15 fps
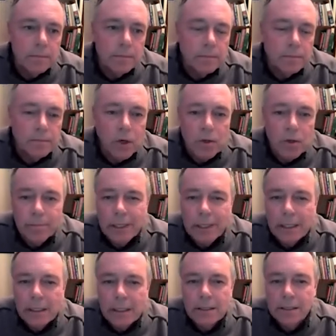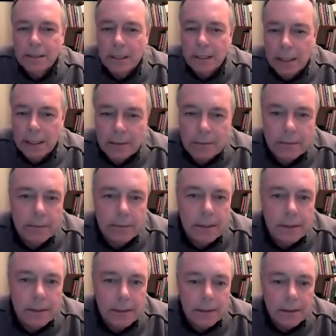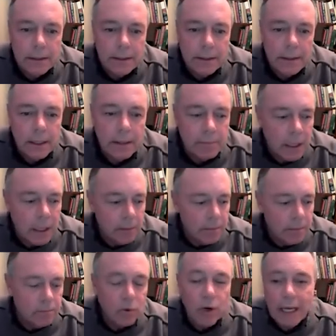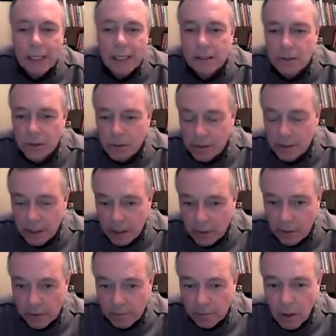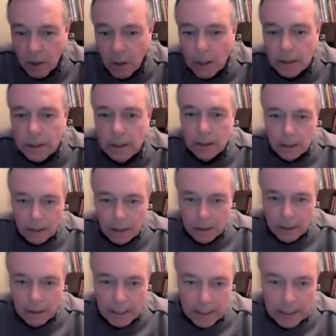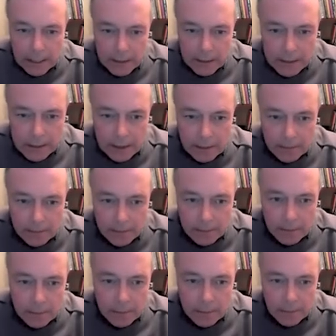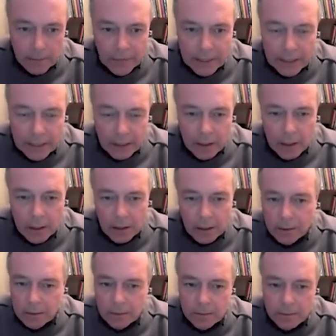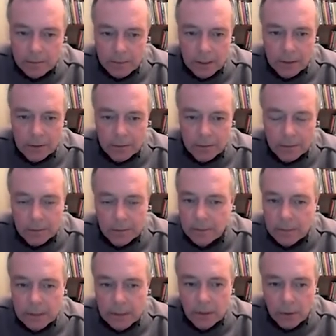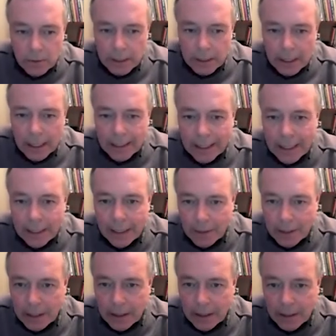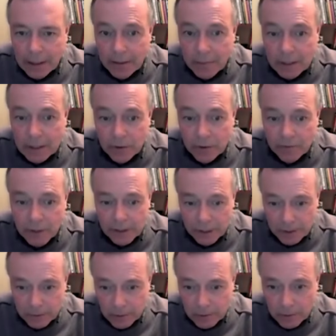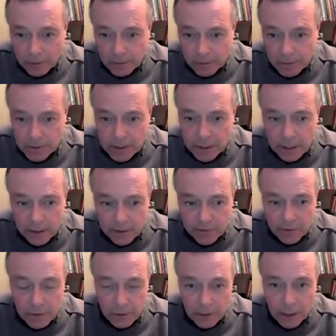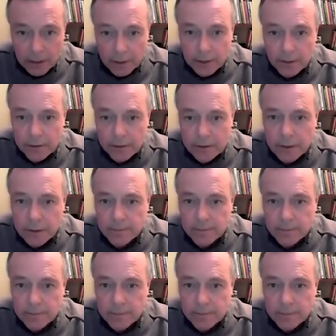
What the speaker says: Burpee is a brand associated with ball, and they are, they've been doing vegetable sales for a lot of years.